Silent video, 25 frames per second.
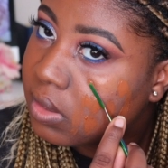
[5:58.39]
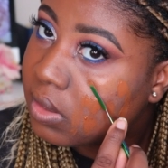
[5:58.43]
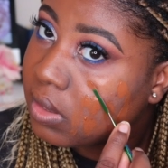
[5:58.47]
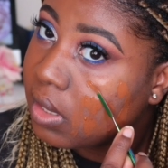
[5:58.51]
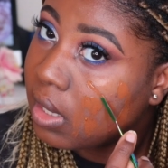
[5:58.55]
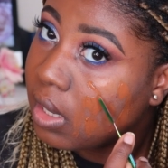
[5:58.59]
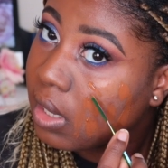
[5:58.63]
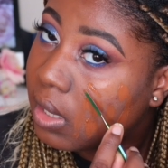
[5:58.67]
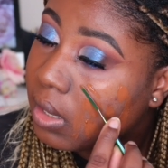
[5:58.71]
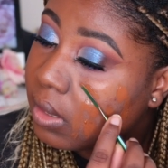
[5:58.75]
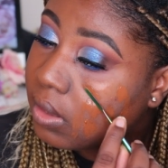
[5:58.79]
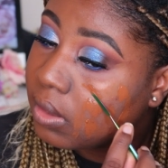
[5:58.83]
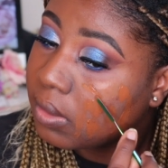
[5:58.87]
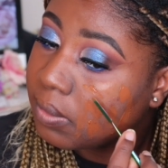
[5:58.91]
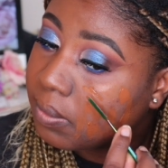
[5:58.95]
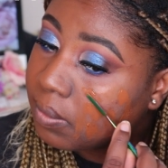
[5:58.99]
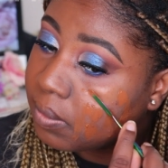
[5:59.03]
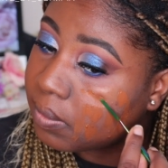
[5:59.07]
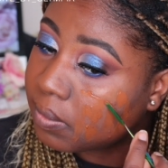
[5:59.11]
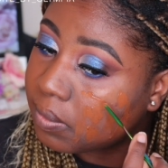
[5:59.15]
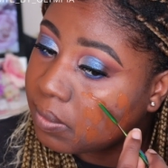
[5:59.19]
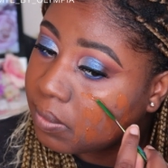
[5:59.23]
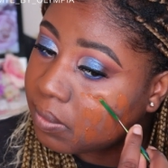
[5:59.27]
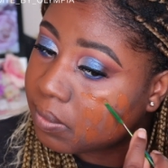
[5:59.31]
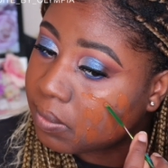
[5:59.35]
side.
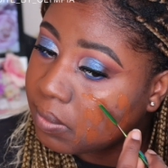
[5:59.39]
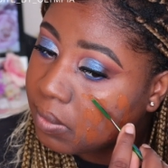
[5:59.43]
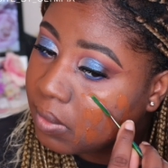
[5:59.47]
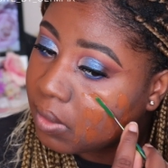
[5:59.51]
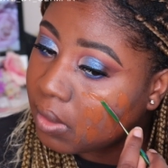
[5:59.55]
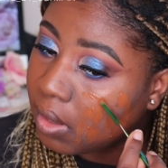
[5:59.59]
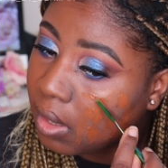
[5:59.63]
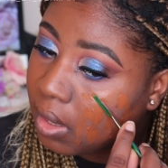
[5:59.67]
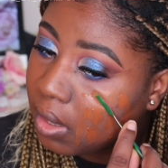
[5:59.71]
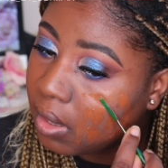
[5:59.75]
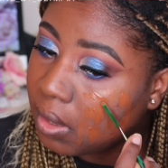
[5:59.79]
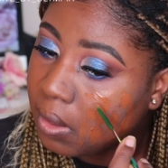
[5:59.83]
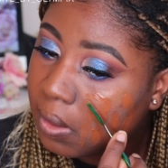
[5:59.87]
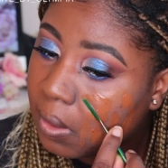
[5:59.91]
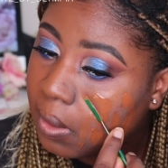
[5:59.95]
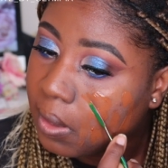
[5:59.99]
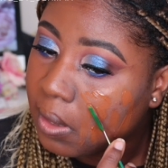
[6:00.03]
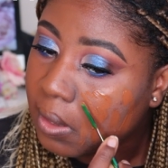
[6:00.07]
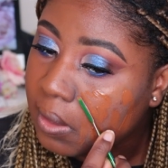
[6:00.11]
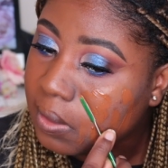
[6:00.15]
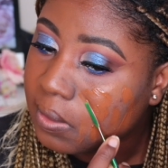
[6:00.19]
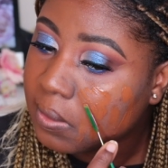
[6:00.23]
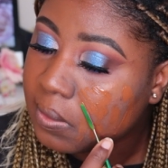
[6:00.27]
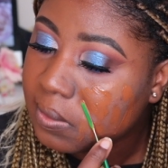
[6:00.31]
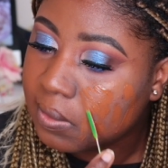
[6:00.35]
Okay
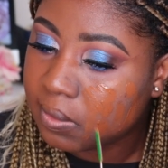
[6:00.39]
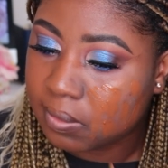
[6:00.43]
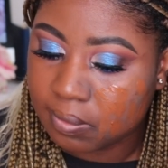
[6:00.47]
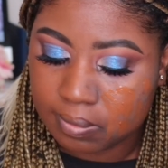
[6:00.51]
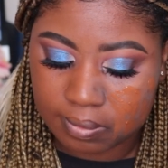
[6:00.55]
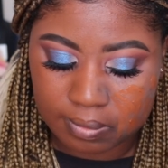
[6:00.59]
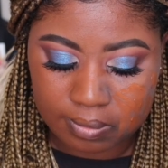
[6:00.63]
guys,